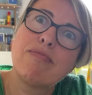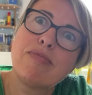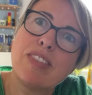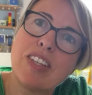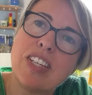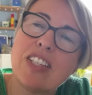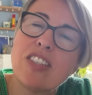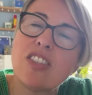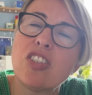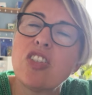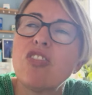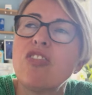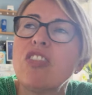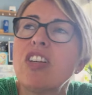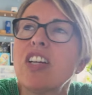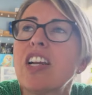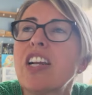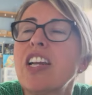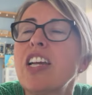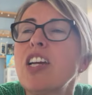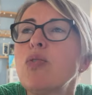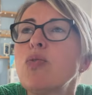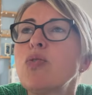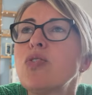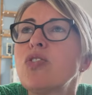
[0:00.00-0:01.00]

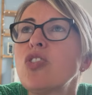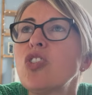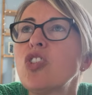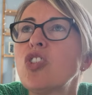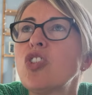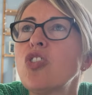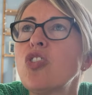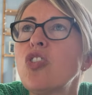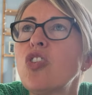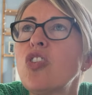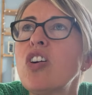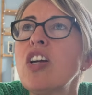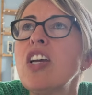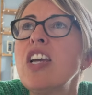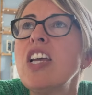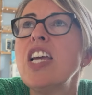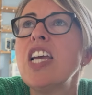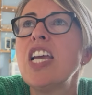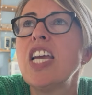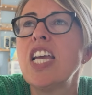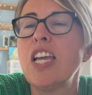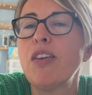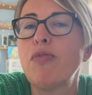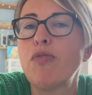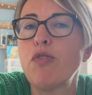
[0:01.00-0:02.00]
historically, I wasn't sure
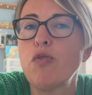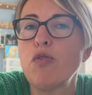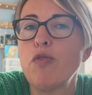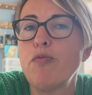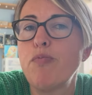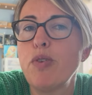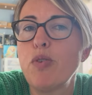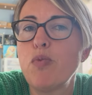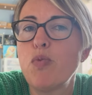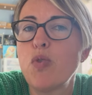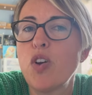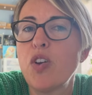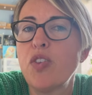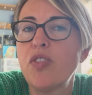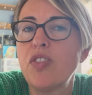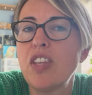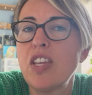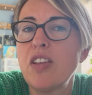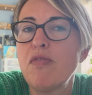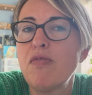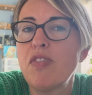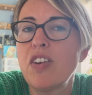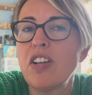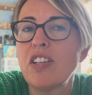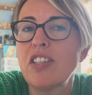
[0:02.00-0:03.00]
if it would be worth the
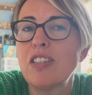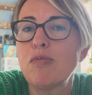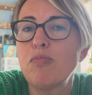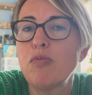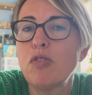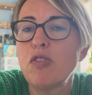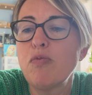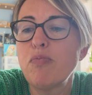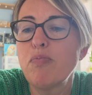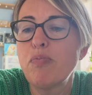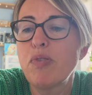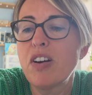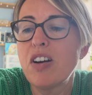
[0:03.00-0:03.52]
investment,